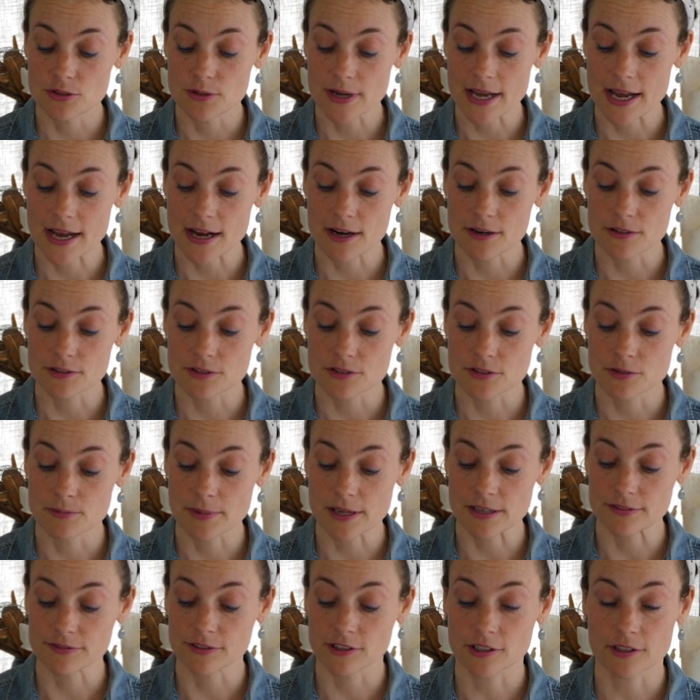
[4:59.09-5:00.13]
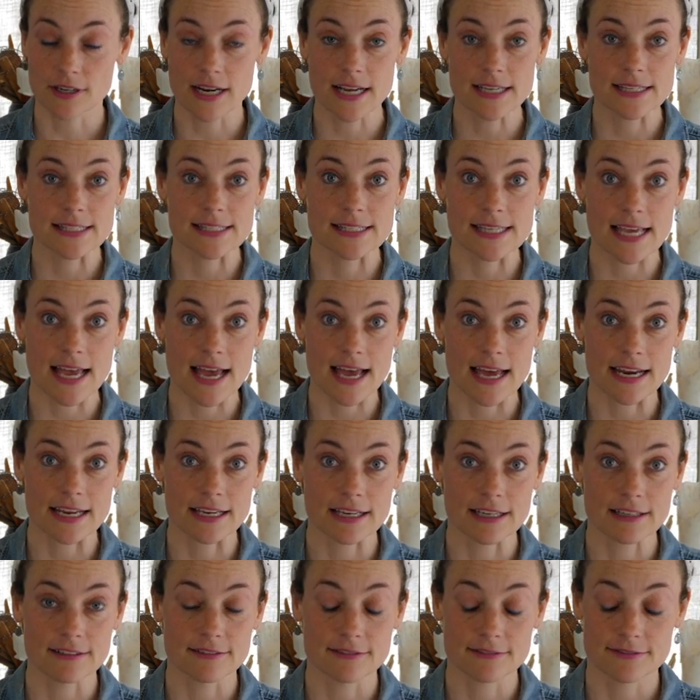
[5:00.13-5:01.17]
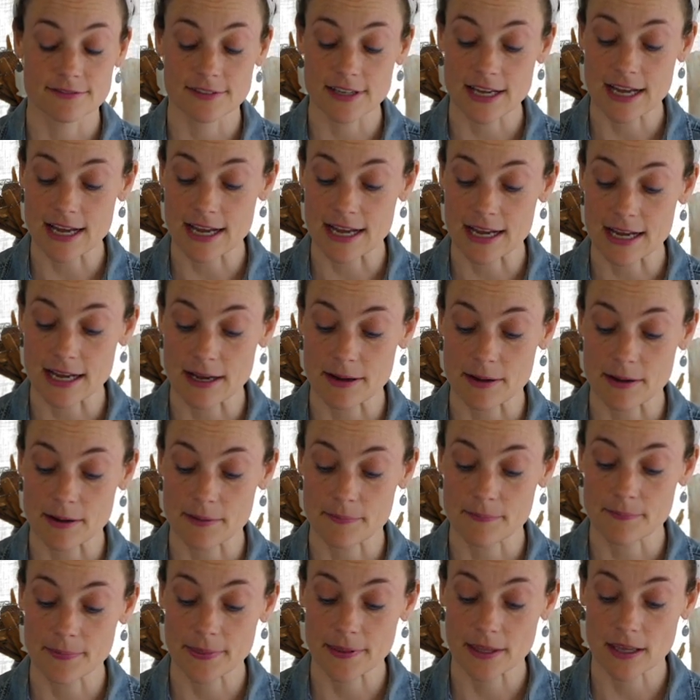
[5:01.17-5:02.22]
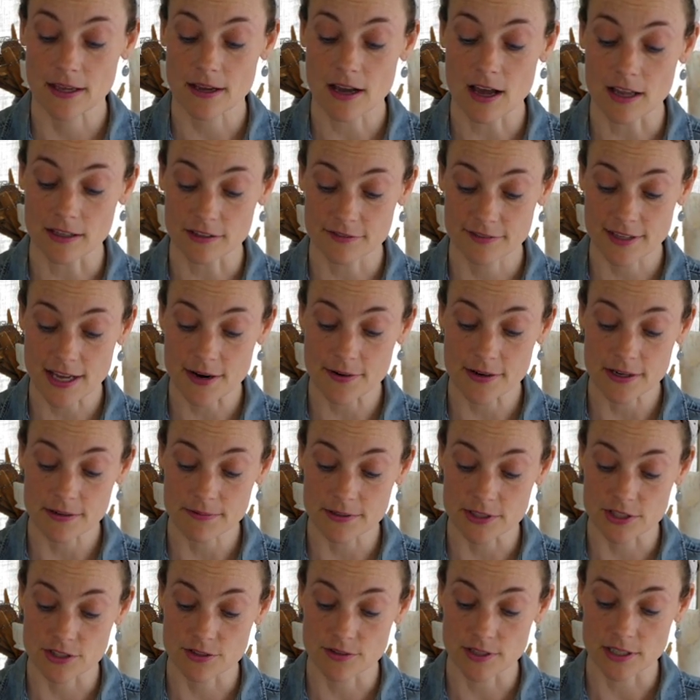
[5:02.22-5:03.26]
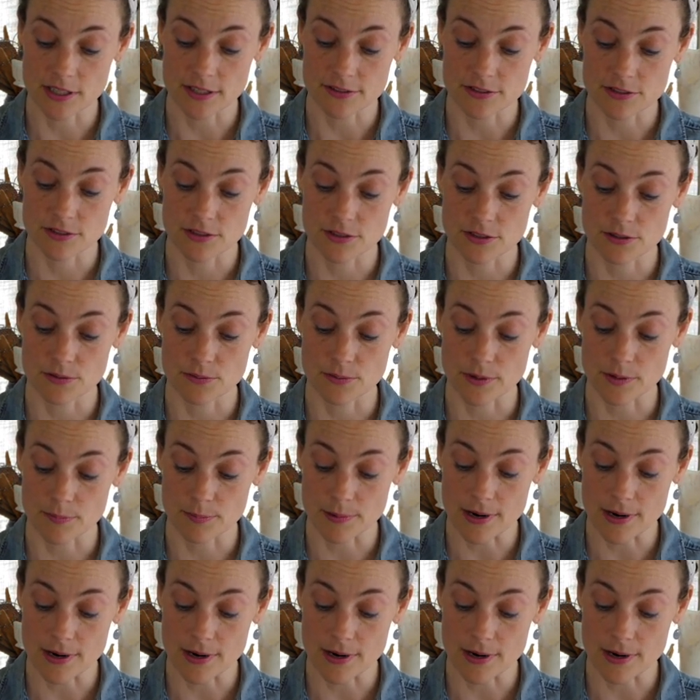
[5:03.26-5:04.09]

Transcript: you how to make florets out of cauliflower, which you can also do with